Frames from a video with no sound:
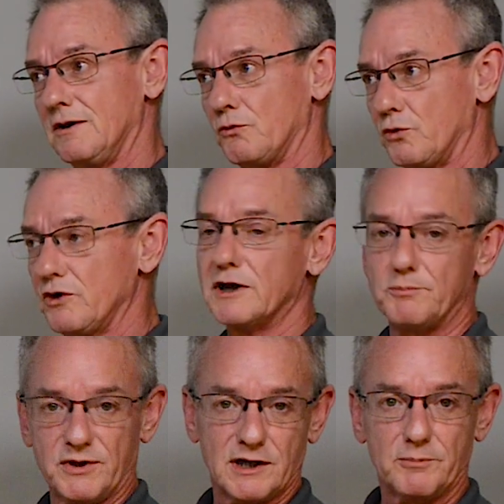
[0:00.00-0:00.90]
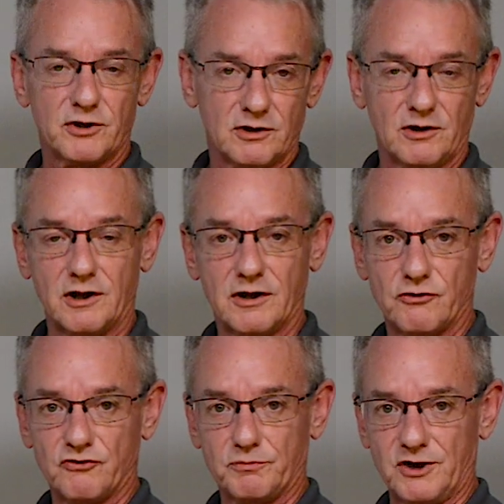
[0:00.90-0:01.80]
we're going to pick up on a lot of
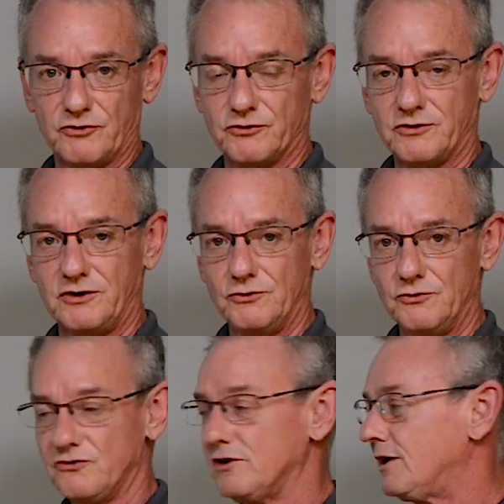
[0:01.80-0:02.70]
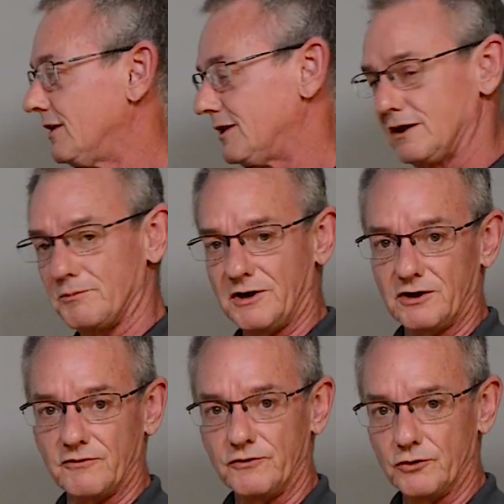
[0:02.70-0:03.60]
those spatial cues that the
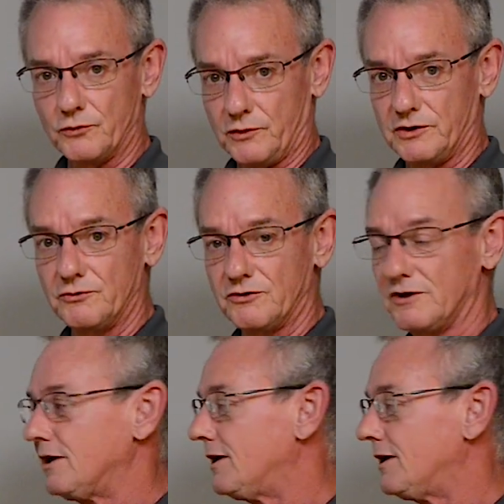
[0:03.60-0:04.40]
microphone won't.